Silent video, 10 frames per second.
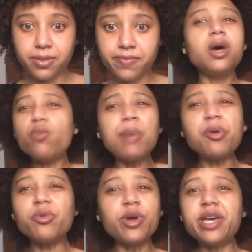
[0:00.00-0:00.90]

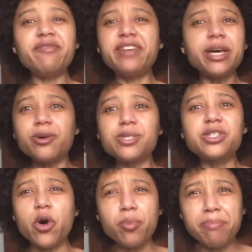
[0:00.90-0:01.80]
Weaponry and vehicles
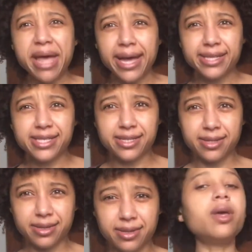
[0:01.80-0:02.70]
don't mix.
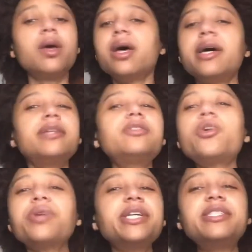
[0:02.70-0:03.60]
Don't
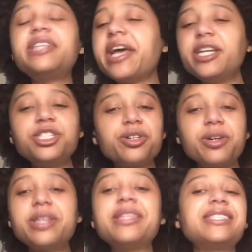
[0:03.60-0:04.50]
endanger
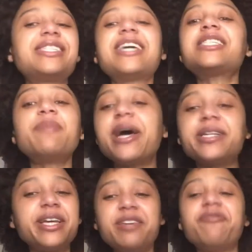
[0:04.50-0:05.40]
the suspect,
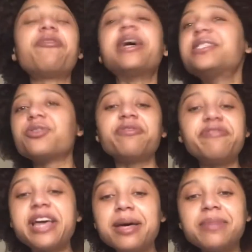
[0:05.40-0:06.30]
any friends or
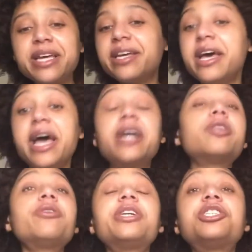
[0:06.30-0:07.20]
family,
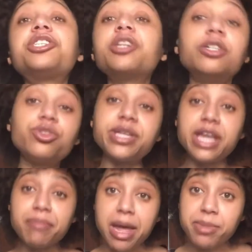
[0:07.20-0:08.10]
including children they
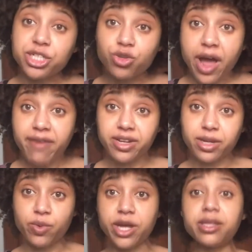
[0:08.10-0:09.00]
might be traveling
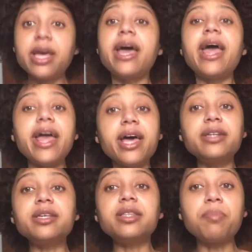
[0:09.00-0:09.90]
with, and
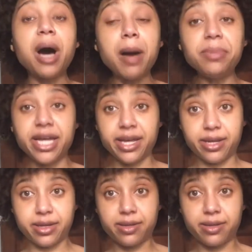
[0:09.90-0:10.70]
the public.